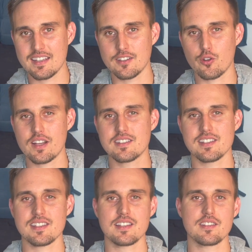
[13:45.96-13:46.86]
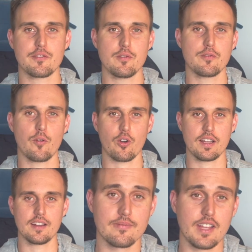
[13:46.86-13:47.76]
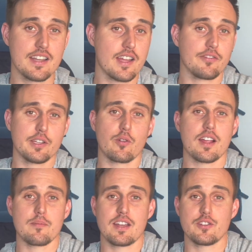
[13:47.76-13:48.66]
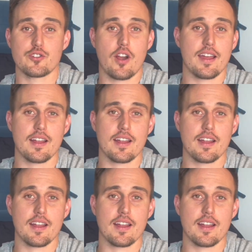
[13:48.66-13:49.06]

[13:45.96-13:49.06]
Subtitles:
and creates a sense of euphoria. I definitely recommend you try it